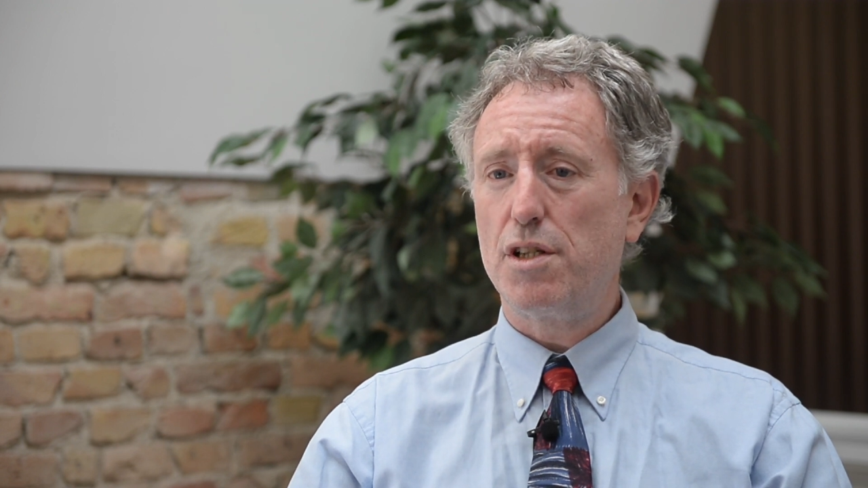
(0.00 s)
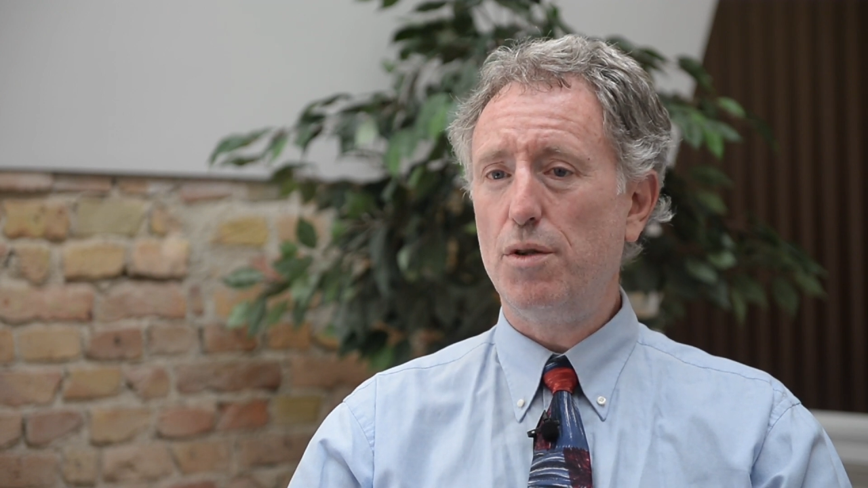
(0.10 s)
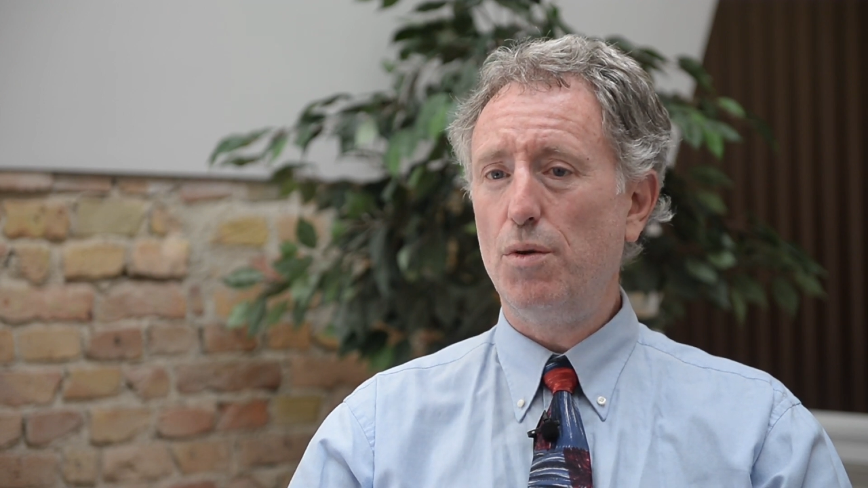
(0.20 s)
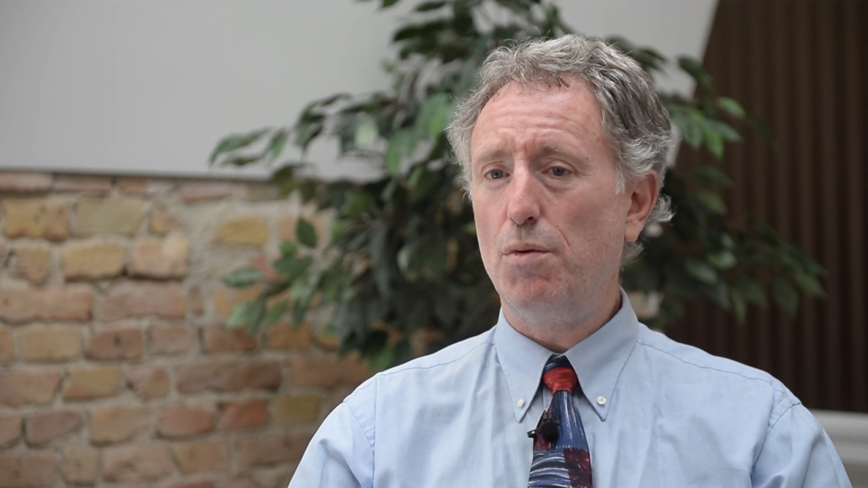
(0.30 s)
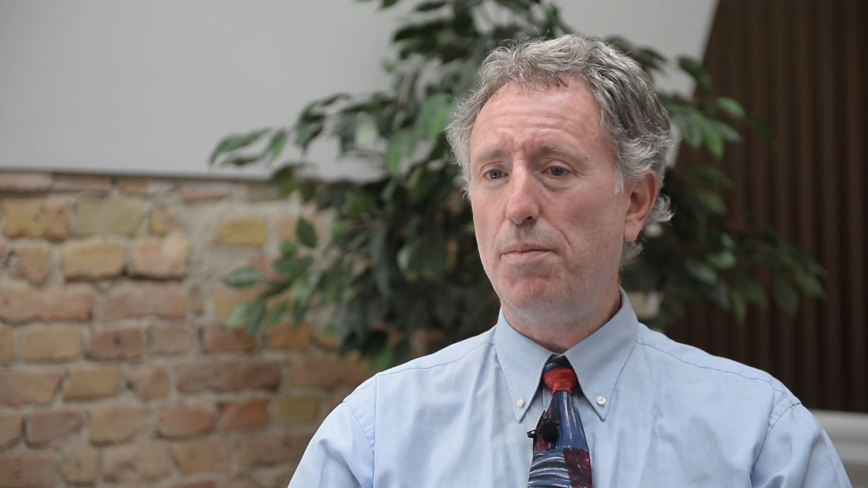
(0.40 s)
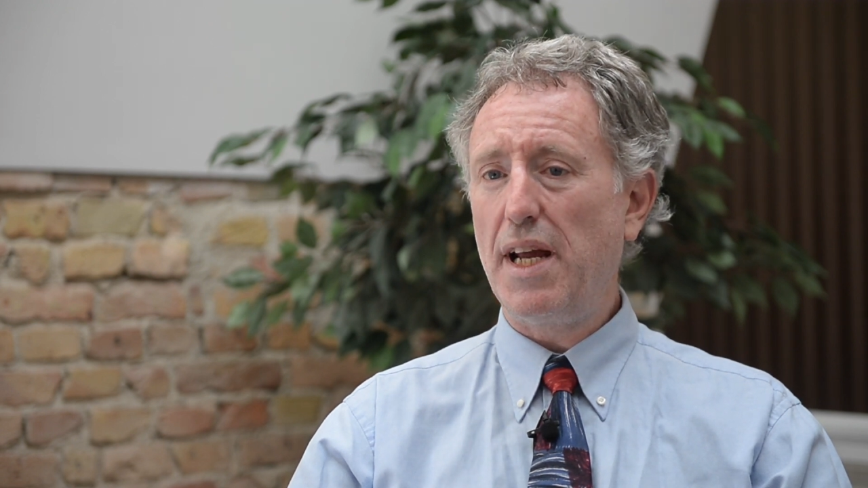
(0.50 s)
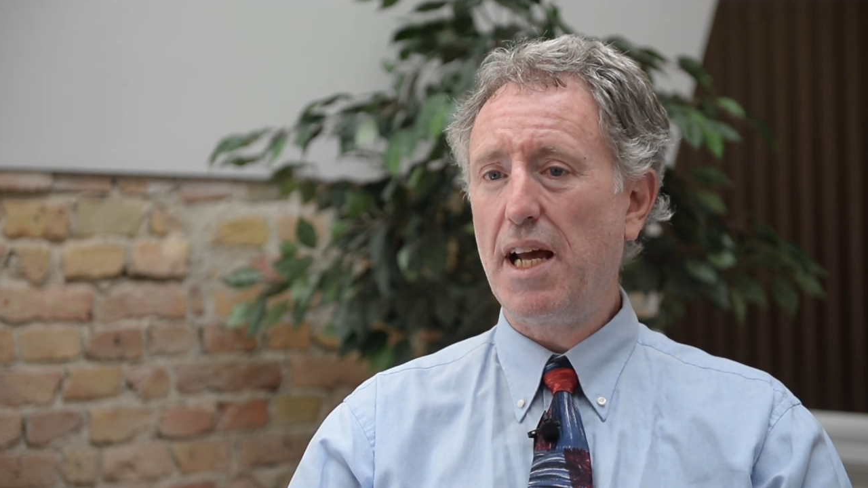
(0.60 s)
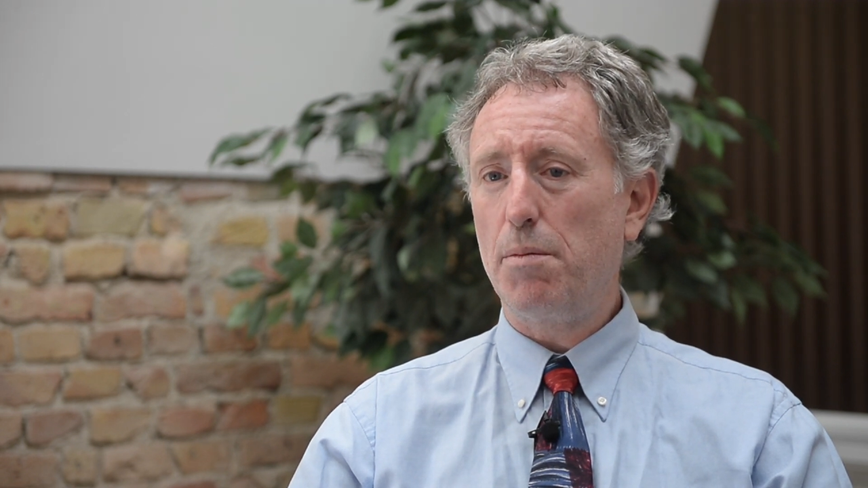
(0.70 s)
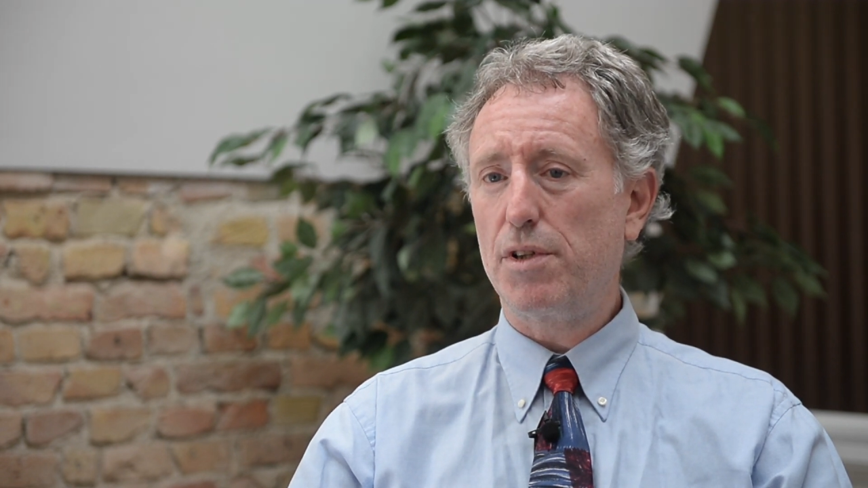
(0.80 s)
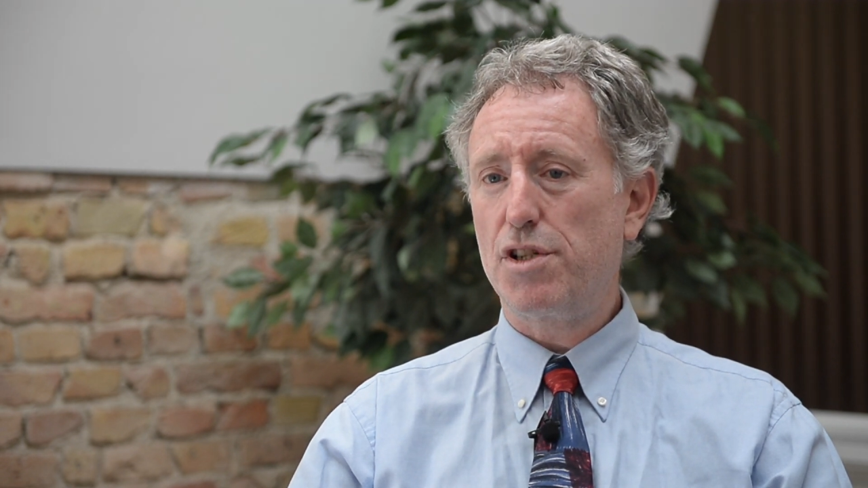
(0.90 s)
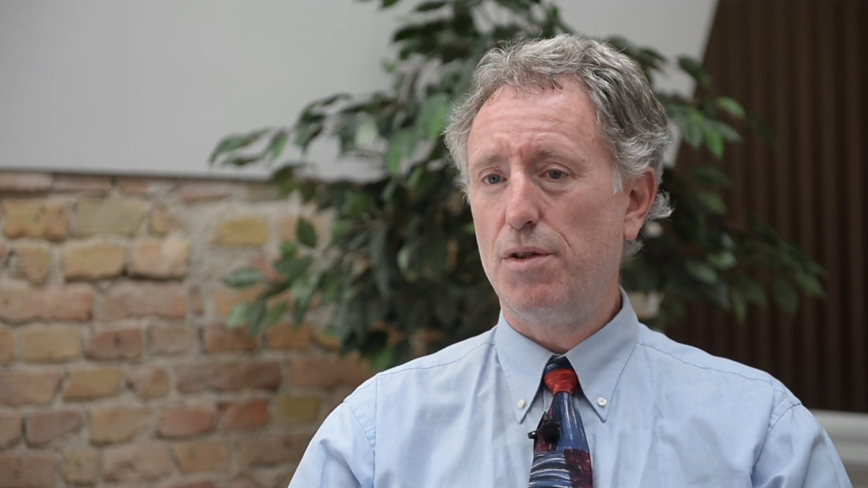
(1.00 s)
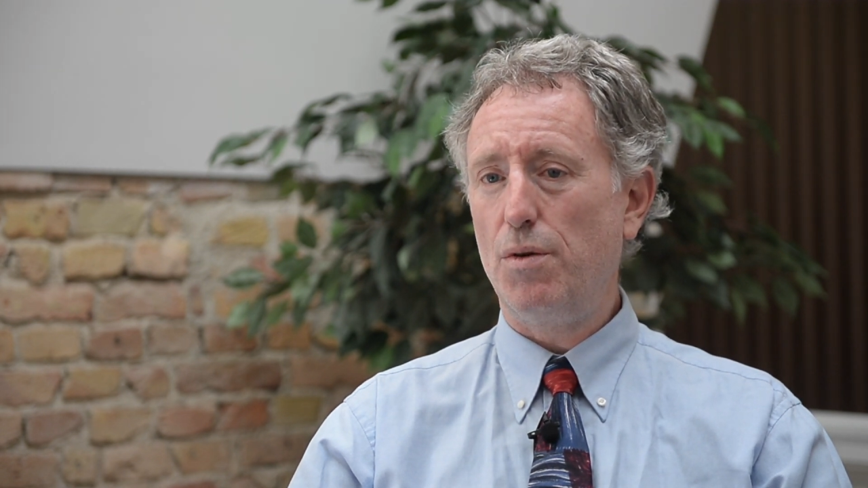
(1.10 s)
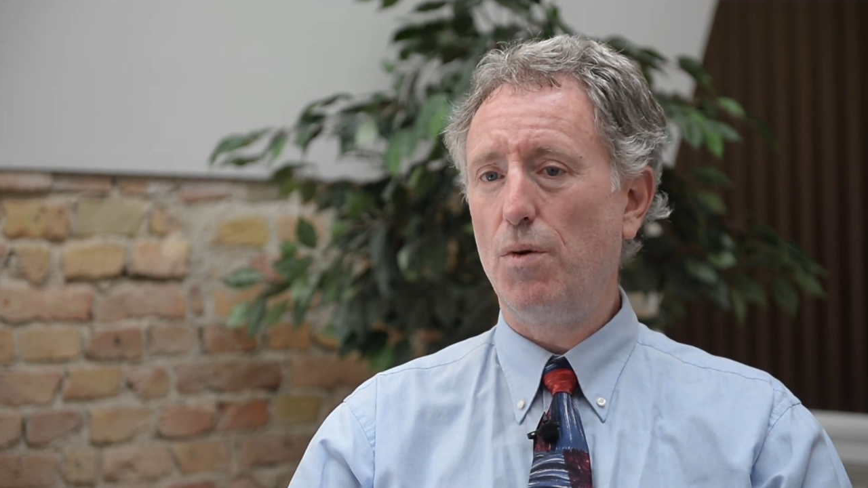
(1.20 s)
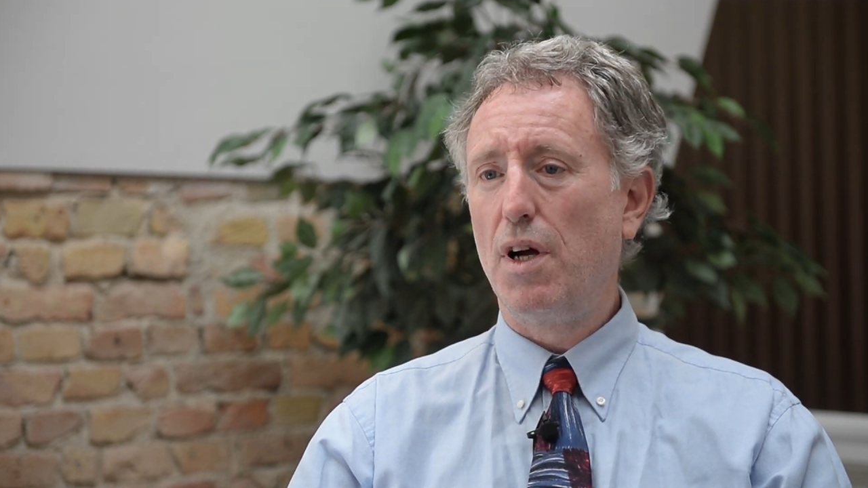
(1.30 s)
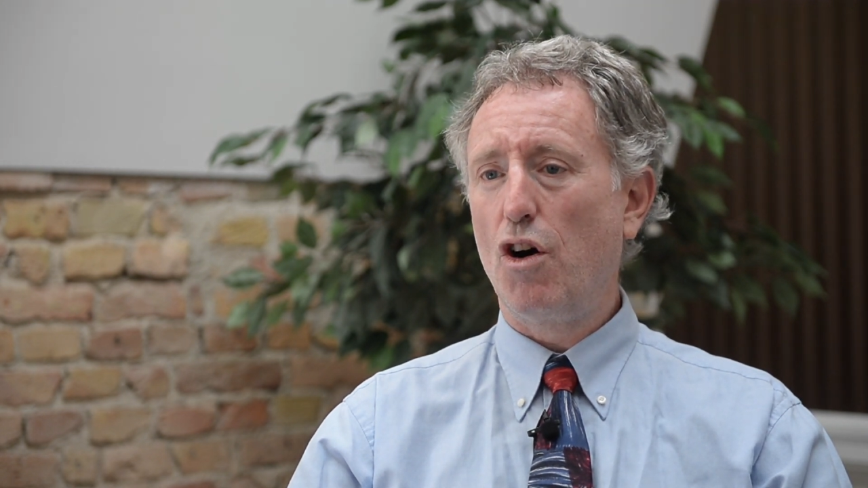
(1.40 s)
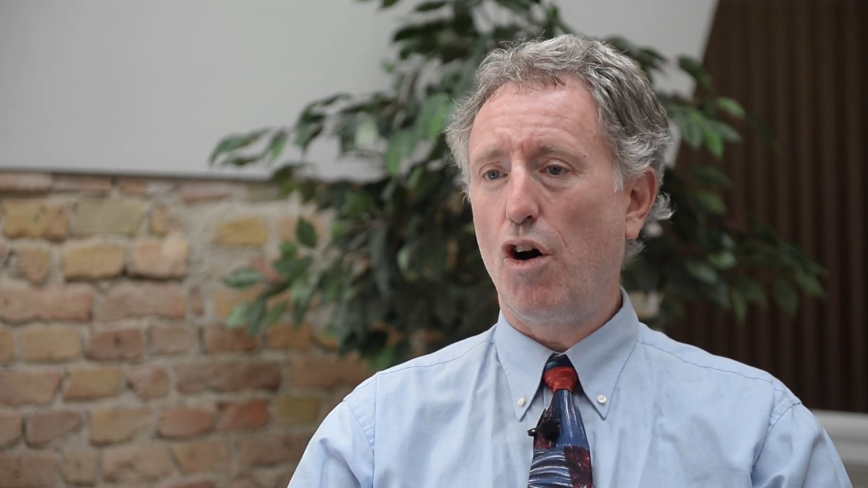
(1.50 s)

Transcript: to be able to